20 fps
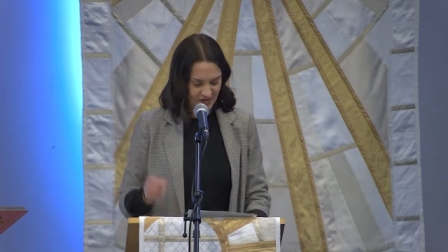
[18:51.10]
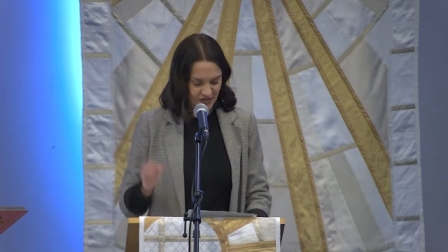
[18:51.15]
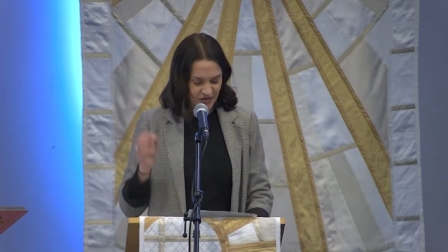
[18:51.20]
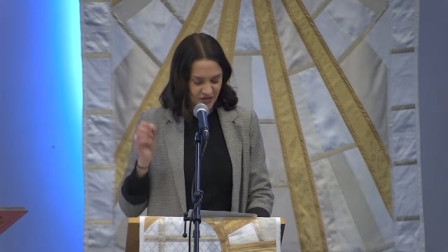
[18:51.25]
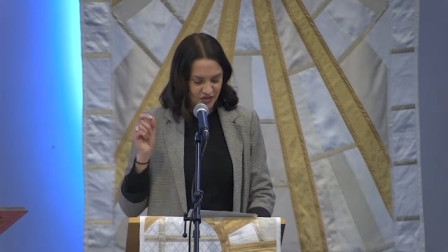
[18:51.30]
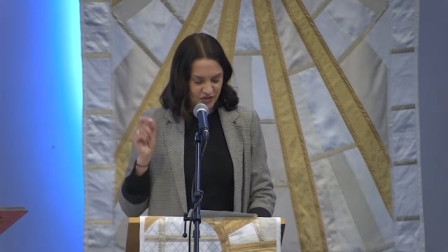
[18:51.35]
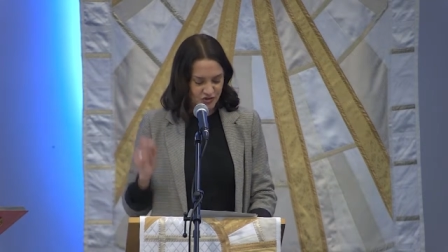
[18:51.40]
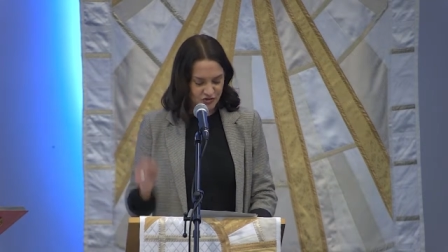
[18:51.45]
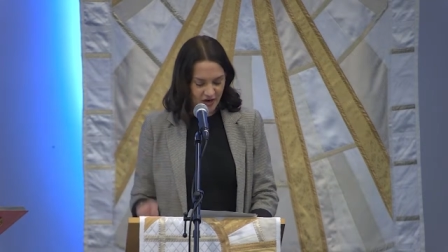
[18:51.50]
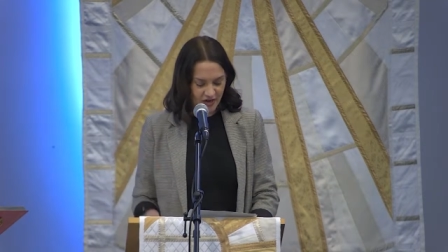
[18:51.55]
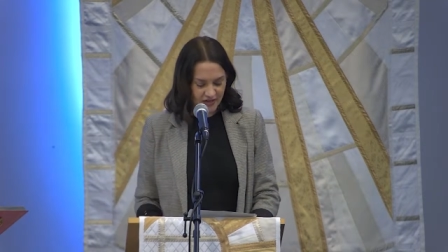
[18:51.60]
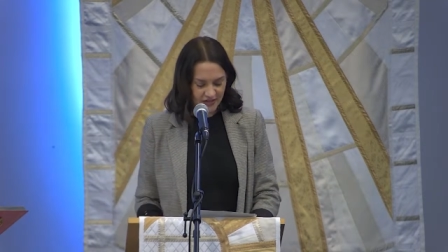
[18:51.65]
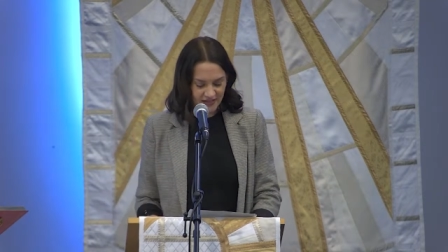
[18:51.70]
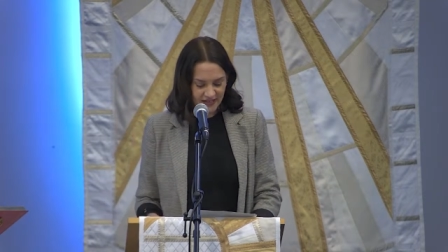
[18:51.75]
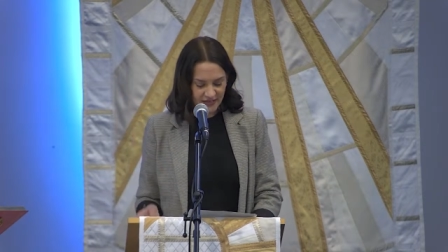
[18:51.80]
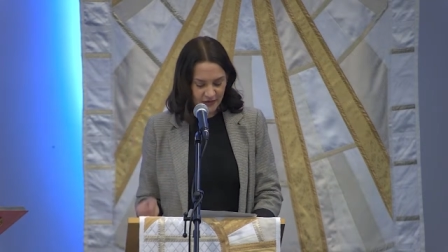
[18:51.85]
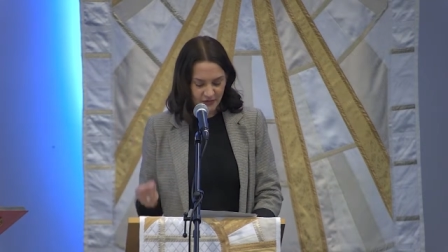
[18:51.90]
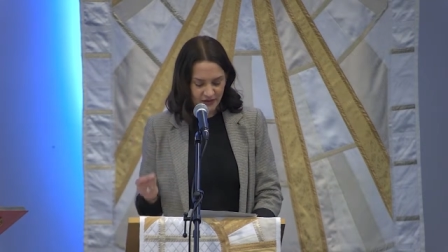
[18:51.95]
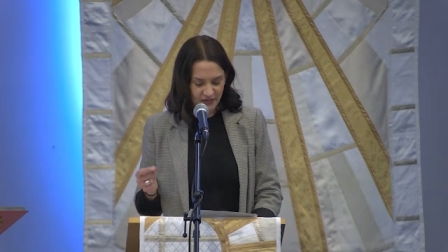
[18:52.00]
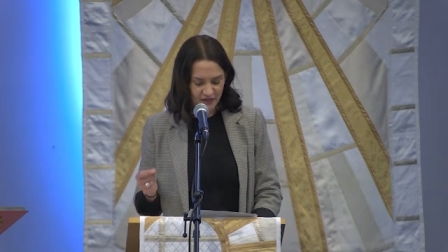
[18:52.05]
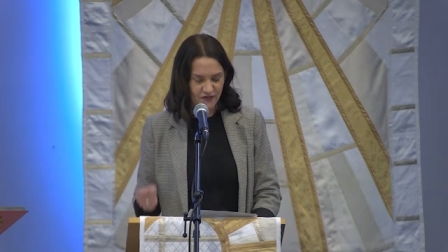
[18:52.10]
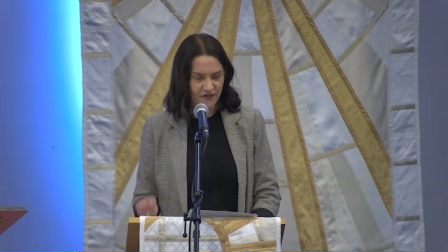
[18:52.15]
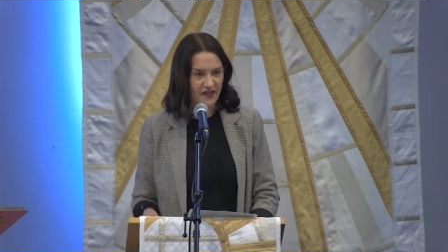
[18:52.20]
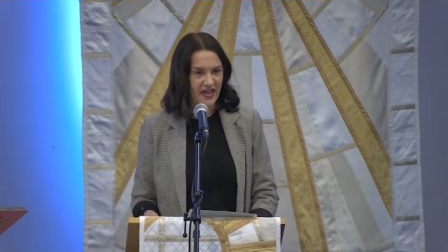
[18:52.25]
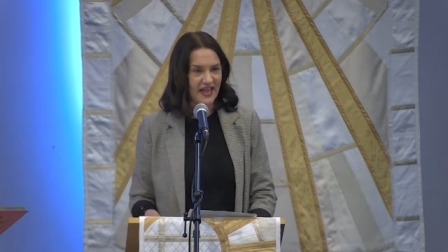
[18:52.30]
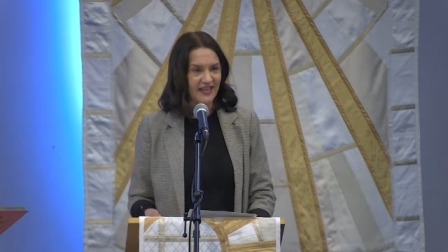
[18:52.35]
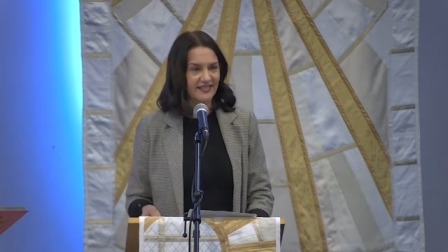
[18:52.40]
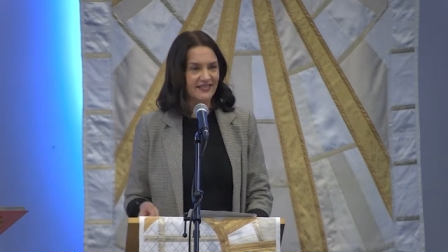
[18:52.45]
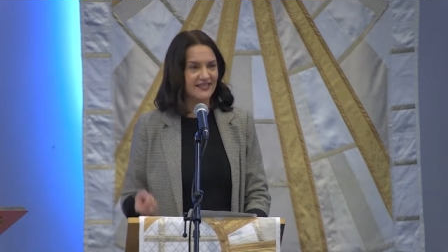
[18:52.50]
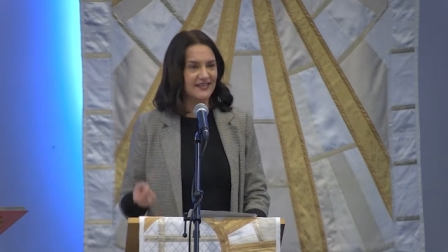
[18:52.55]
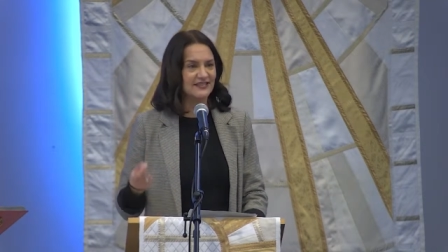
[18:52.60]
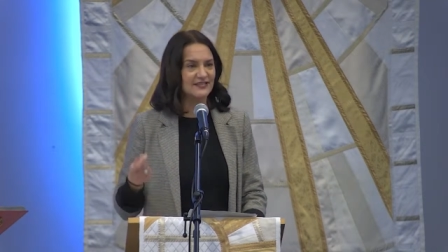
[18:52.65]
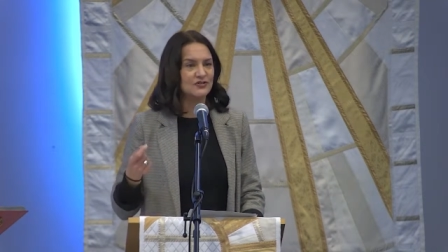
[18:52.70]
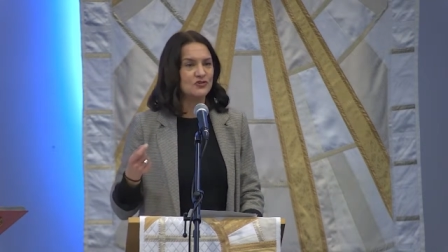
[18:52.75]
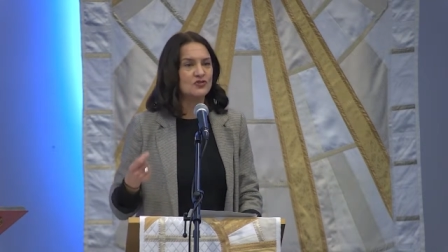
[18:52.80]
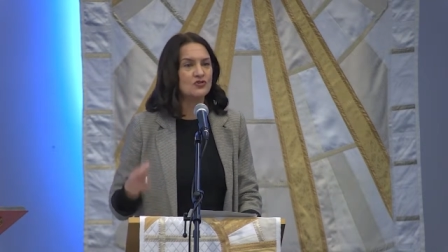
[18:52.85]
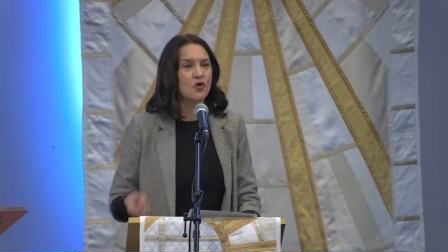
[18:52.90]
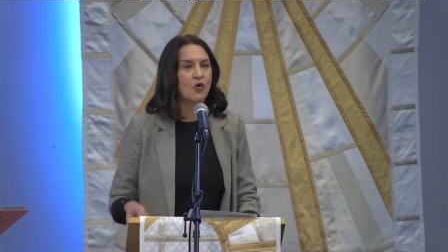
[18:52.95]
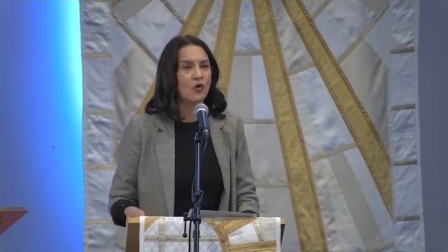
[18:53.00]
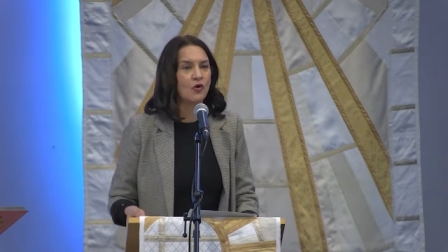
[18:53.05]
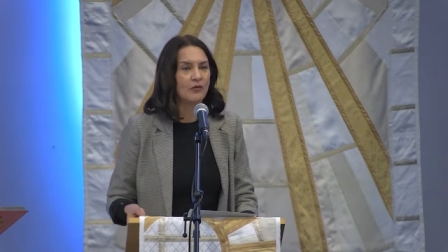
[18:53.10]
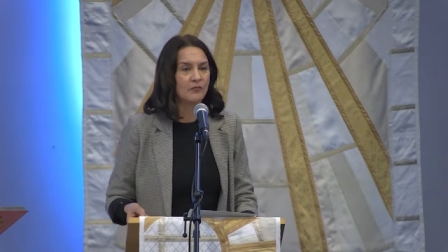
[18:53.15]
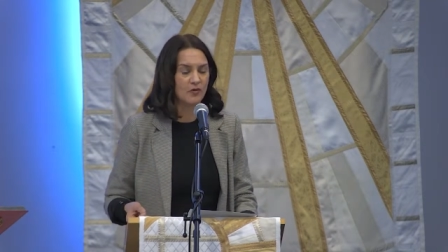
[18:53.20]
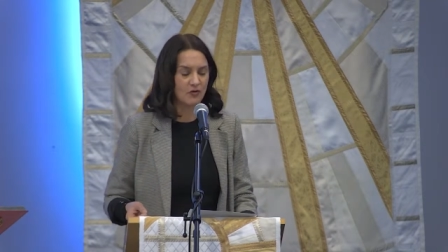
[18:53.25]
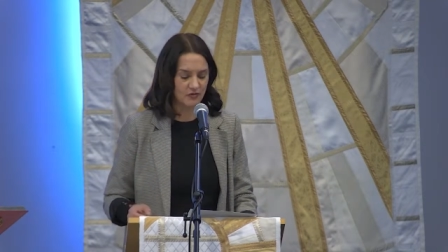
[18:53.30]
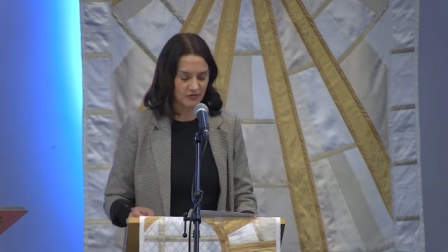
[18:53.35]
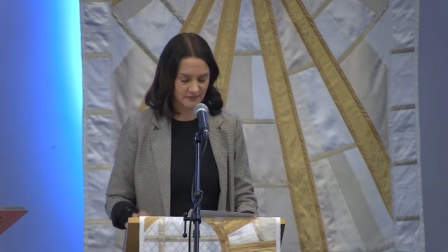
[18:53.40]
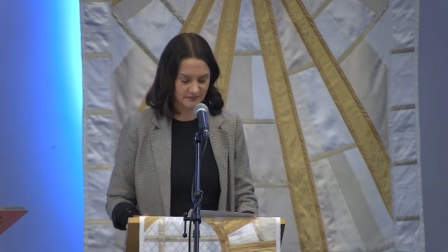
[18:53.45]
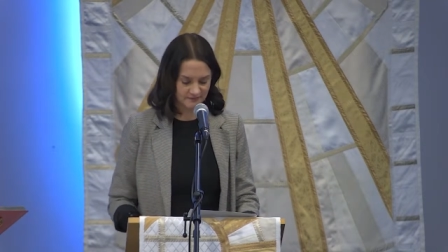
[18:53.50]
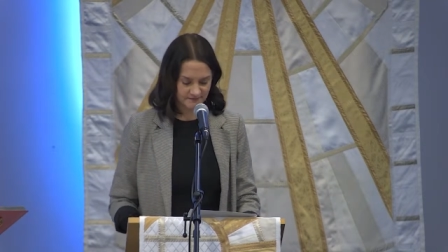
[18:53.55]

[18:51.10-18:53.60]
Struggling with faith is normal.